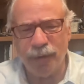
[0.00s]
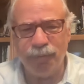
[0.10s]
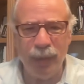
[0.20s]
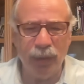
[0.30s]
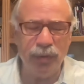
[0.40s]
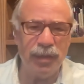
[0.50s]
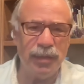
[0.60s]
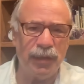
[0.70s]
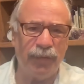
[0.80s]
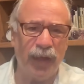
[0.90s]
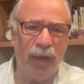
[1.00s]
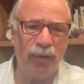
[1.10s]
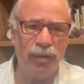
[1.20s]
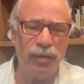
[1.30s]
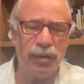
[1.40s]
of billions of
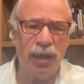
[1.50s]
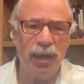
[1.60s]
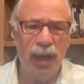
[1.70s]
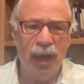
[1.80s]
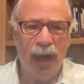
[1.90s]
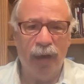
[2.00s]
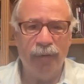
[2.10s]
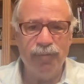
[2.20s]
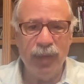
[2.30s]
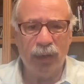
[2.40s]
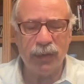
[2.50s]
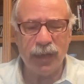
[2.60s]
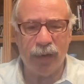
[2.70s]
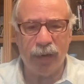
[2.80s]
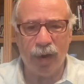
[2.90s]
dollars of
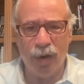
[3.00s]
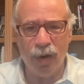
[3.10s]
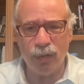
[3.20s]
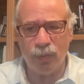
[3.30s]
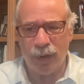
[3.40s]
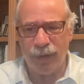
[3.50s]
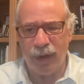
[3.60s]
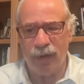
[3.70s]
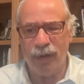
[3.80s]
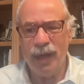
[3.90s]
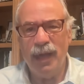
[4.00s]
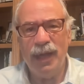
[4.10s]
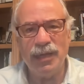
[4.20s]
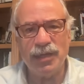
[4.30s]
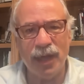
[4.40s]
military hardware there
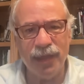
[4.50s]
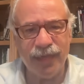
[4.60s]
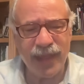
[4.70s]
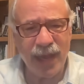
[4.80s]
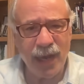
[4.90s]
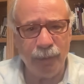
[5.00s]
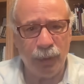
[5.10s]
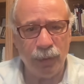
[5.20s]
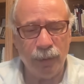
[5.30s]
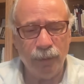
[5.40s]
is unthinkable.